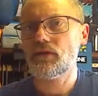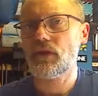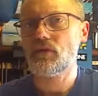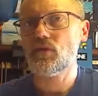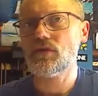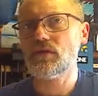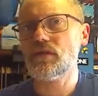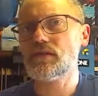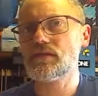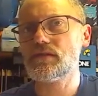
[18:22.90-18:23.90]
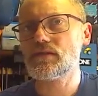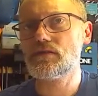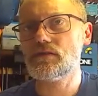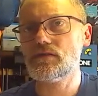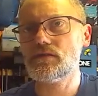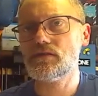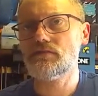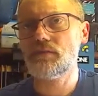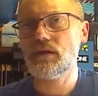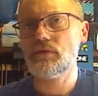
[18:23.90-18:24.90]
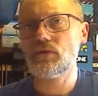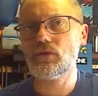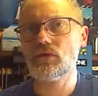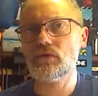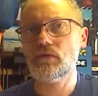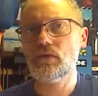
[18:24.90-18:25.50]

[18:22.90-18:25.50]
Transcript: listen to people,